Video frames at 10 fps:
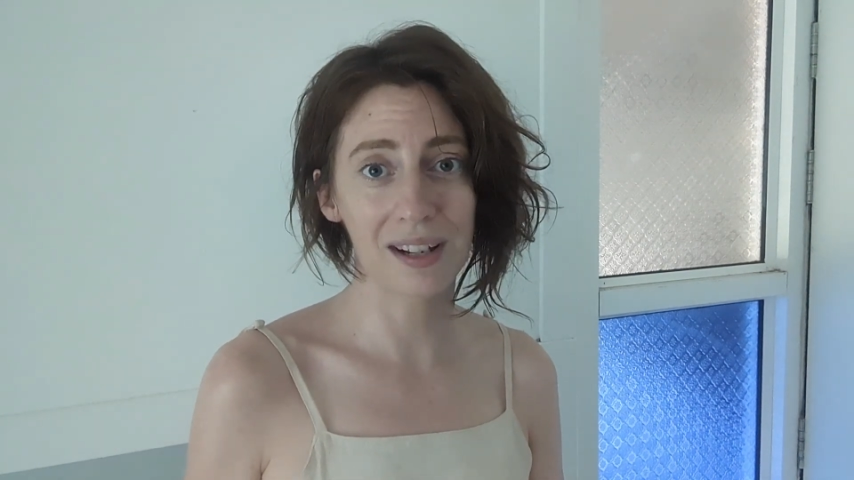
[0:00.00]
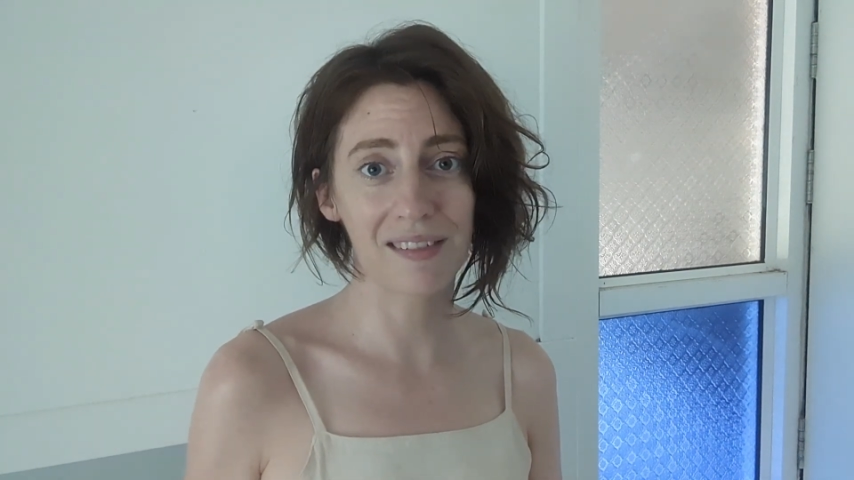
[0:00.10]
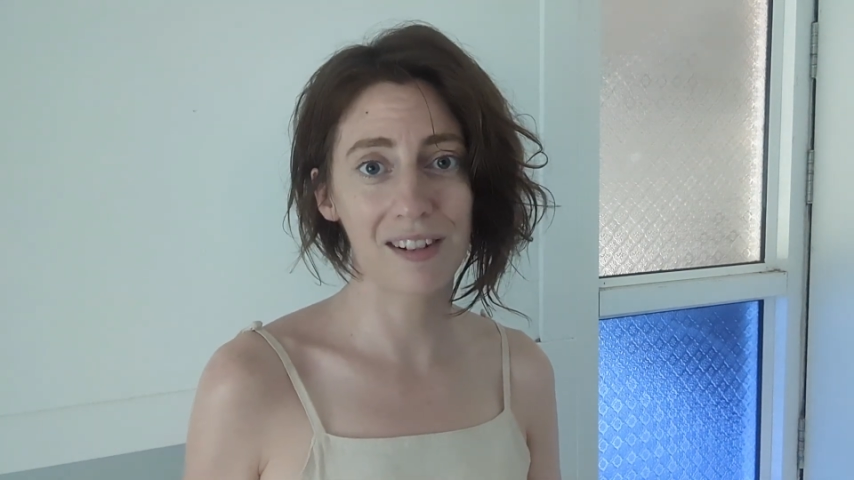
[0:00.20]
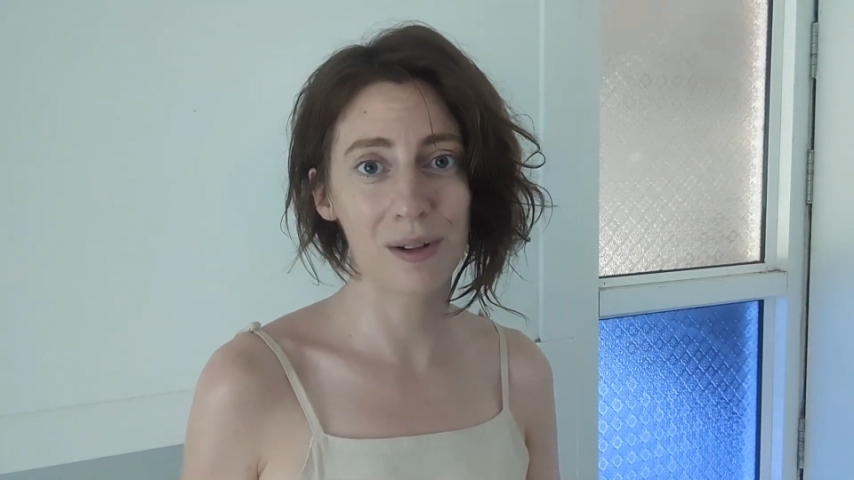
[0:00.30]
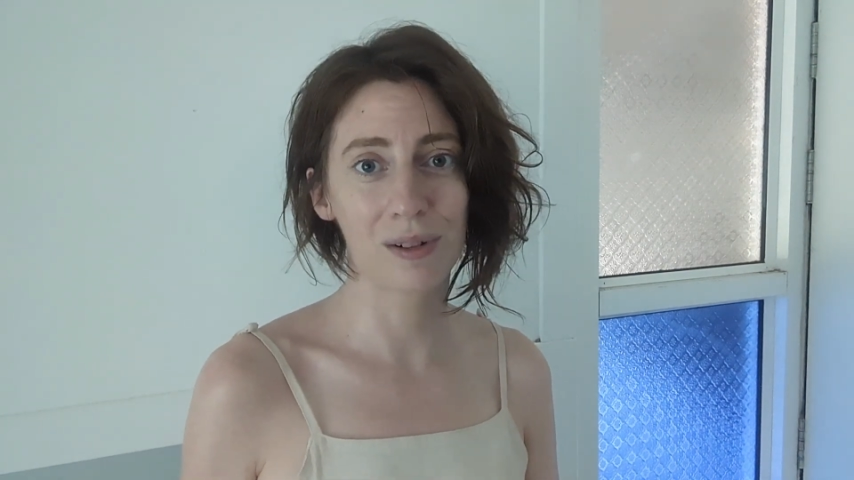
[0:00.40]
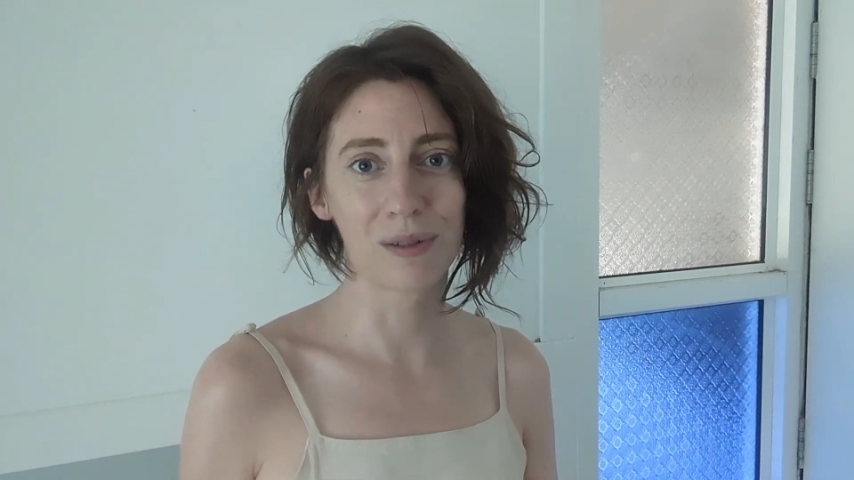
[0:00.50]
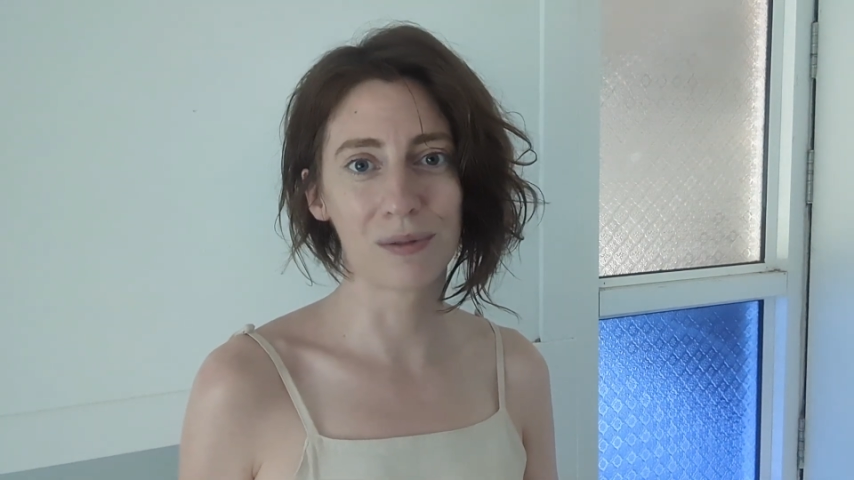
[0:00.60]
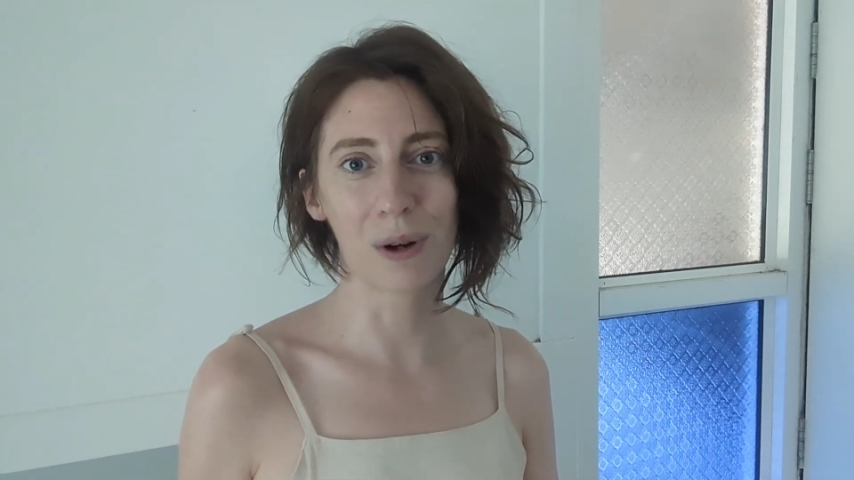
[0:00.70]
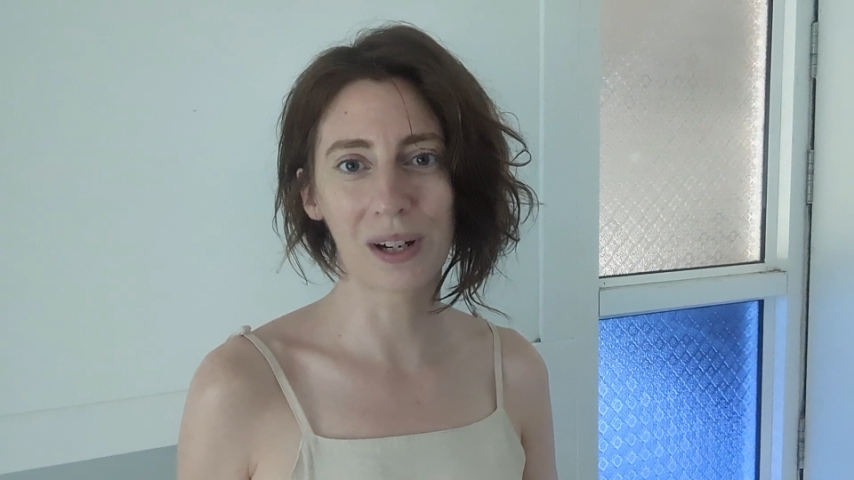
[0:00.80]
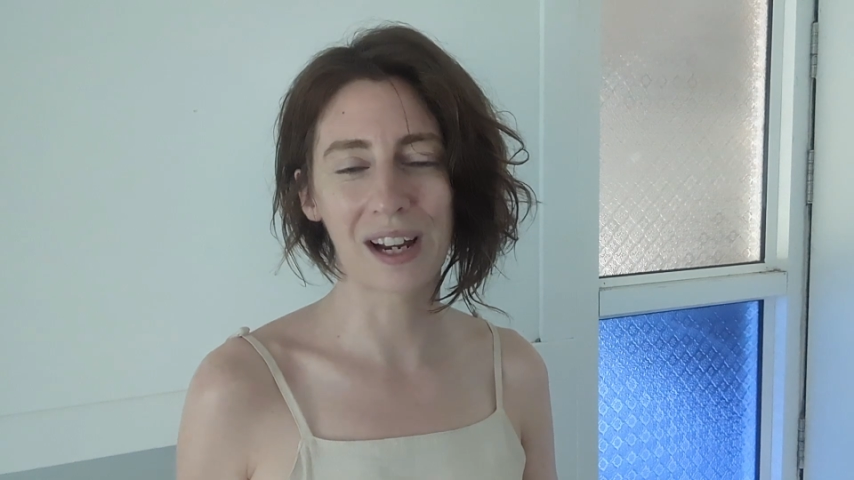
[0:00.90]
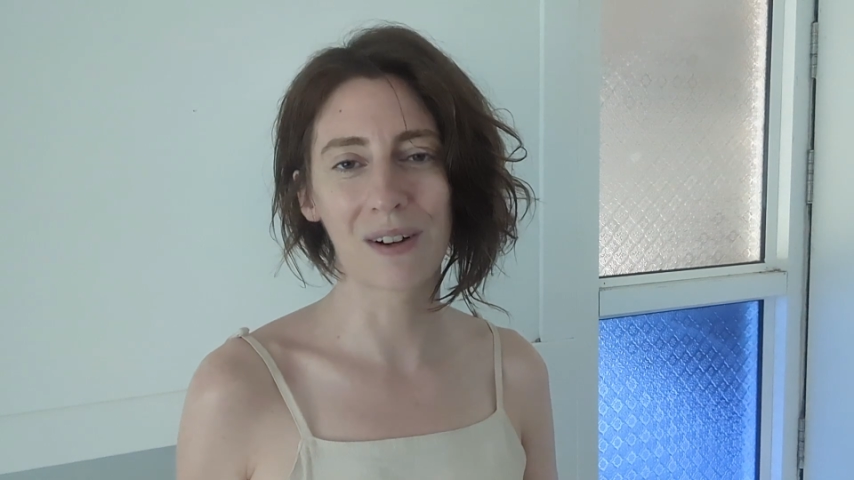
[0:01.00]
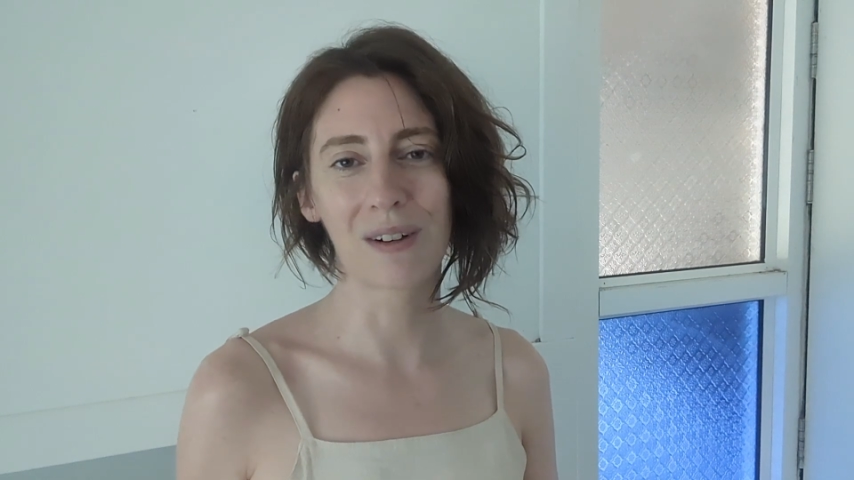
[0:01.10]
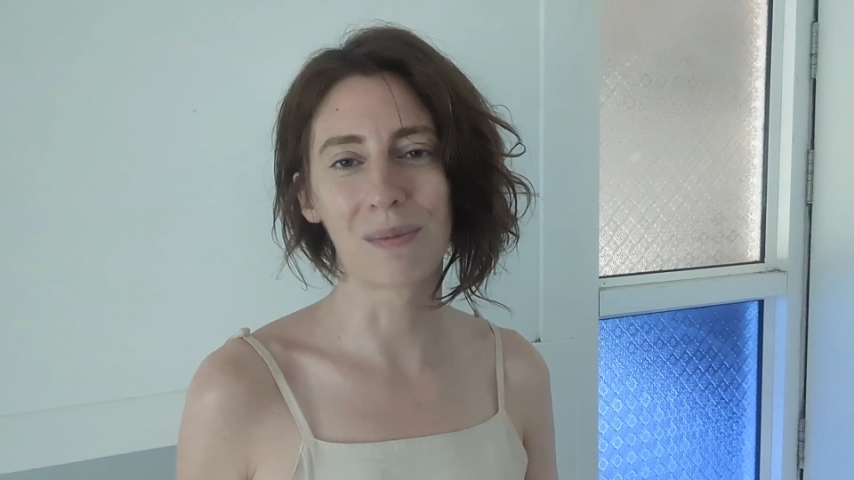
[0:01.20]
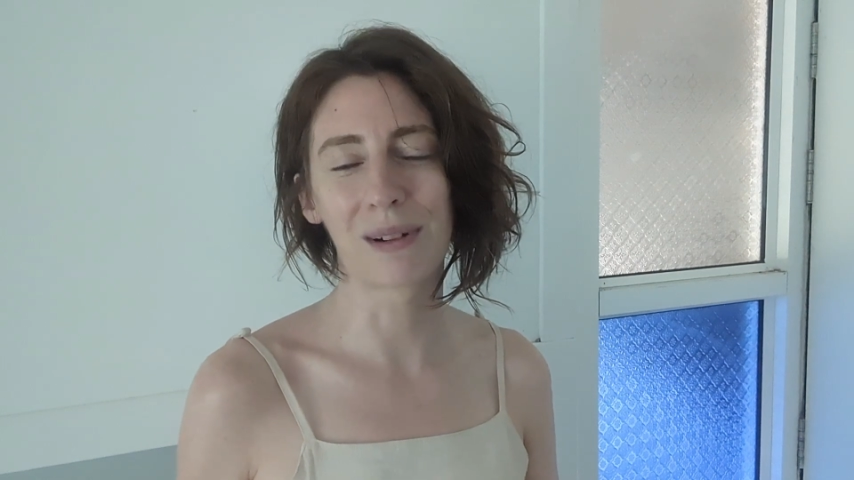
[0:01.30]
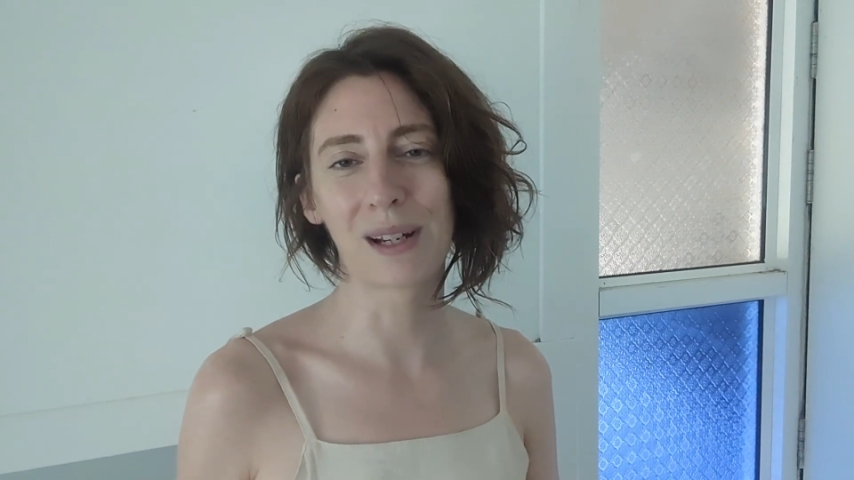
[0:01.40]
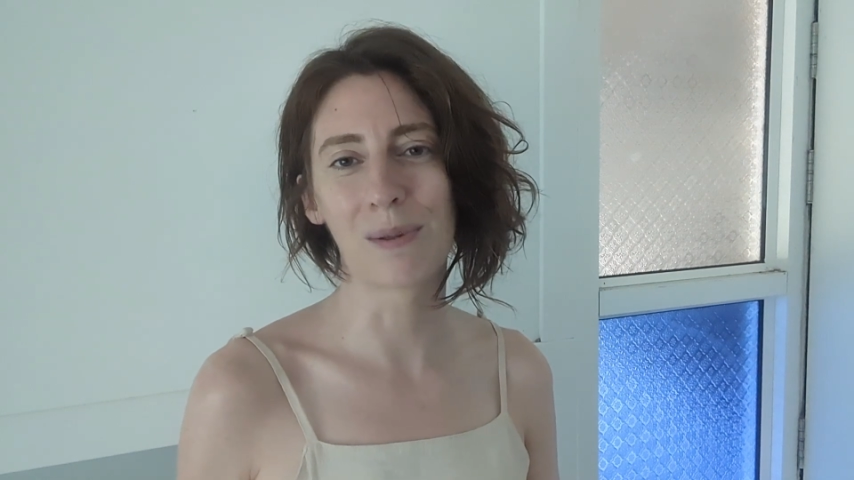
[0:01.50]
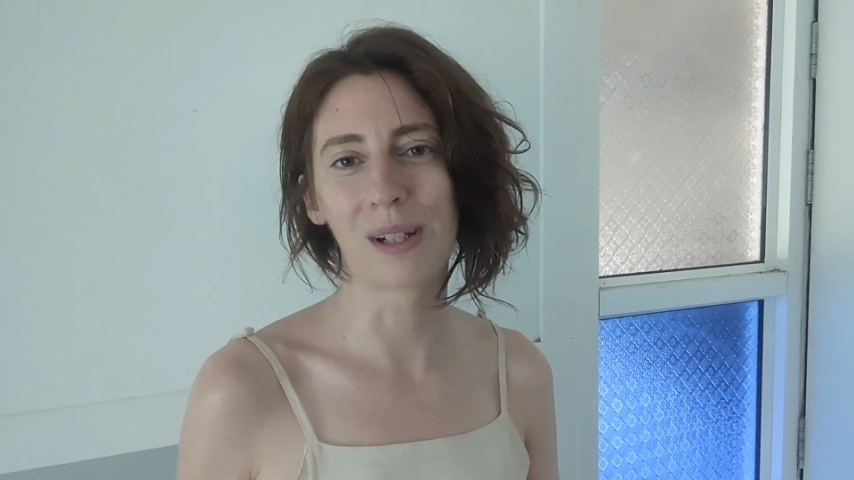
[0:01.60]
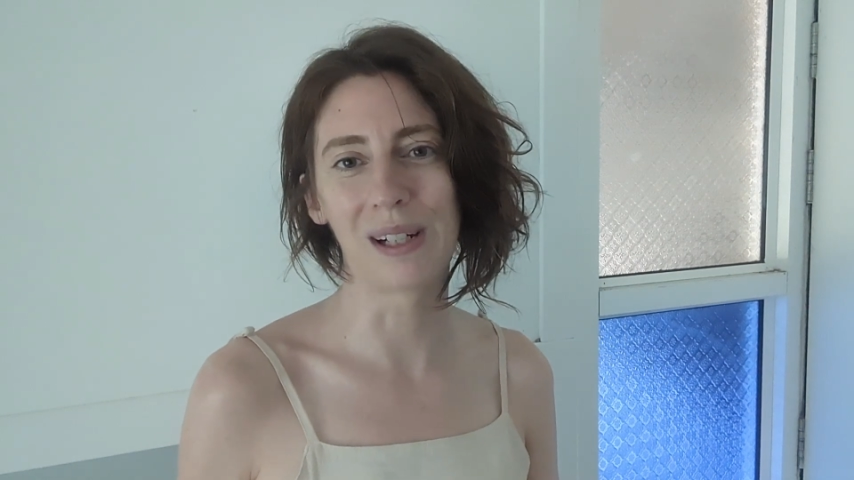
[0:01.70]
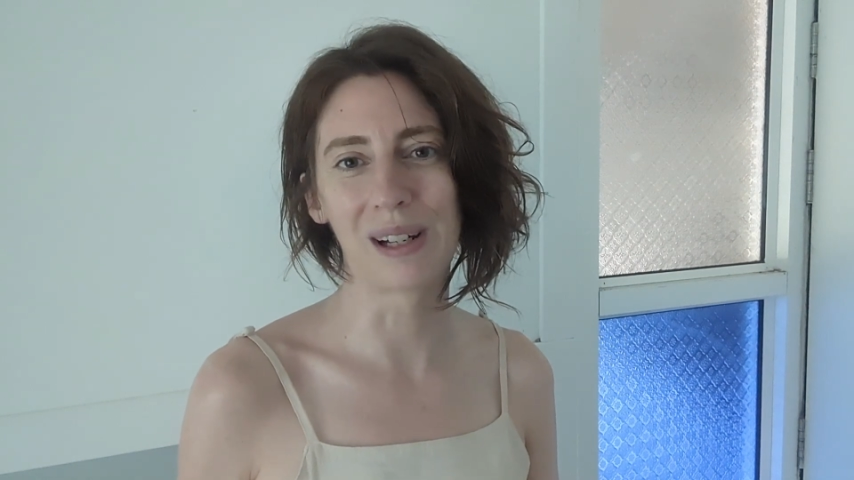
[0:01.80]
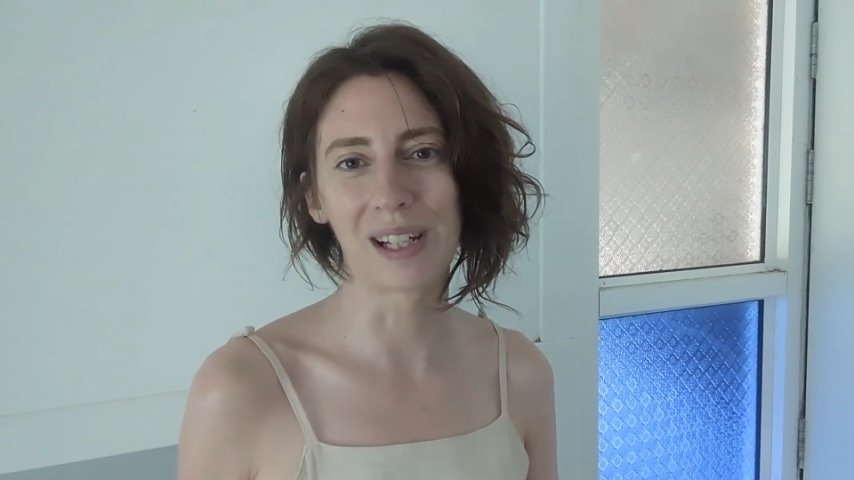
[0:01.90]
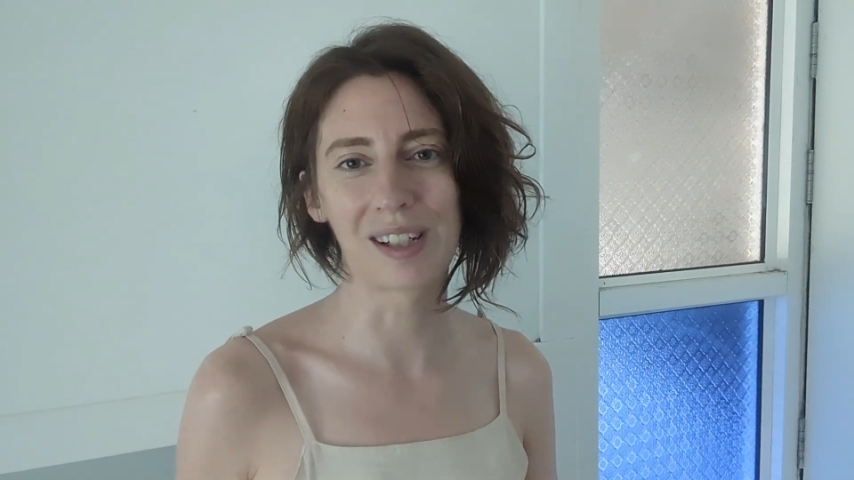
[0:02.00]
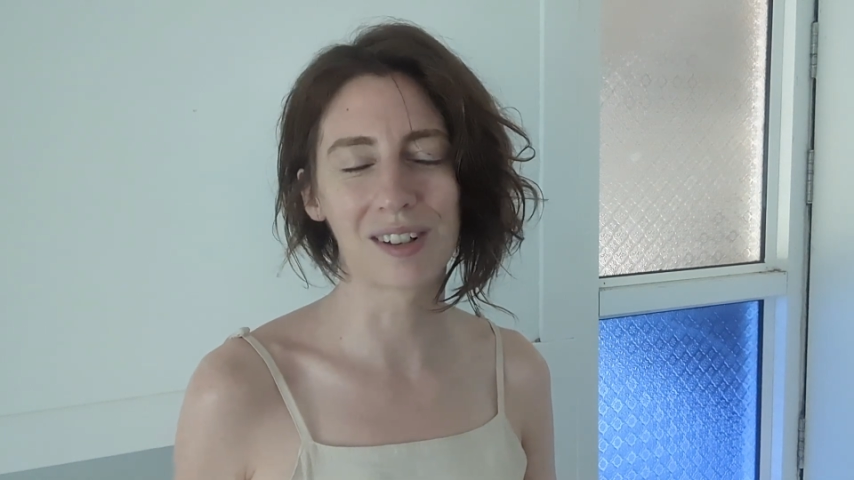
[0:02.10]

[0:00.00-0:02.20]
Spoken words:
is you can rock out and play what you like.